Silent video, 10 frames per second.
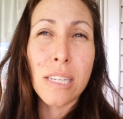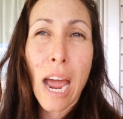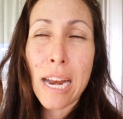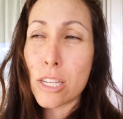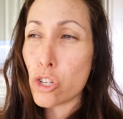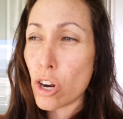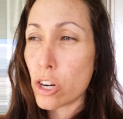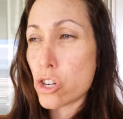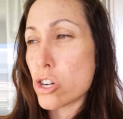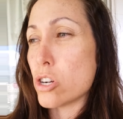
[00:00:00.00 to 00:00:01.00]
tiny
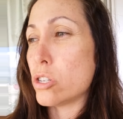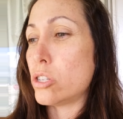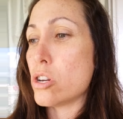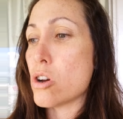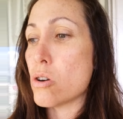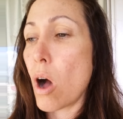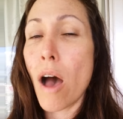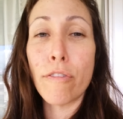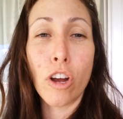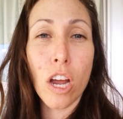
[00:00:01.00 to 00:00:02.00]
structures, you know,
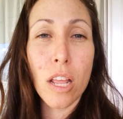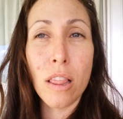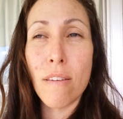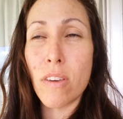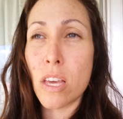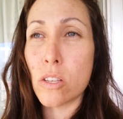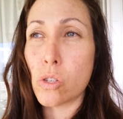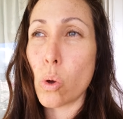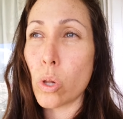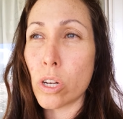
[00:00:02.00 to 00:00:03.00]
off-grid living,
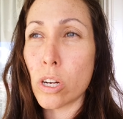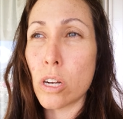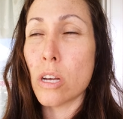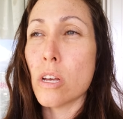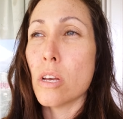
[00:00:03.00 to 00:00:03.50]
solar,